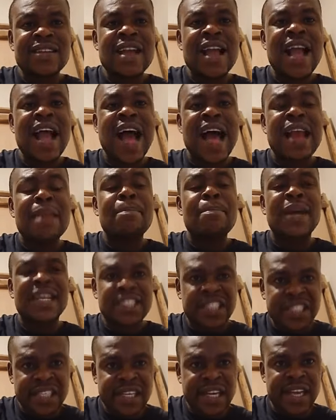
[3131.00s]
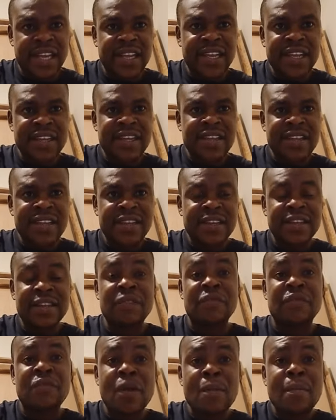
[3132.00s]
al-Bashir, the
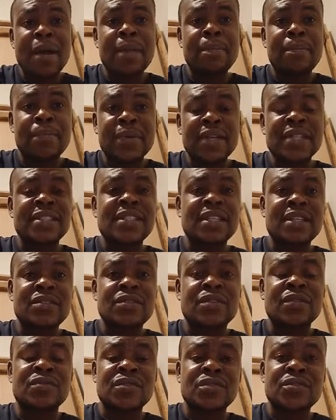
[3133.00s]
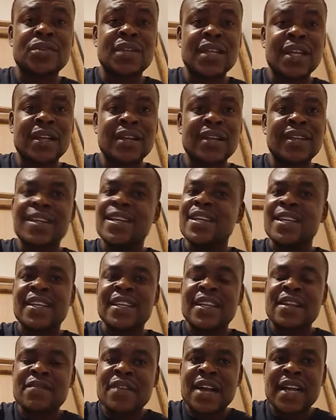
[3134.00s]
former president of Sudan,
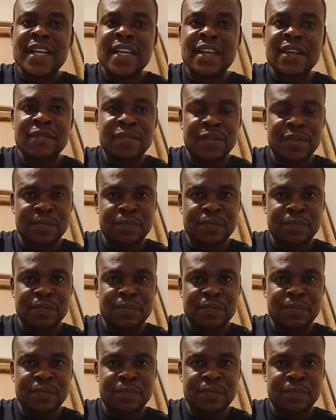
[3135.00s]
never gave up.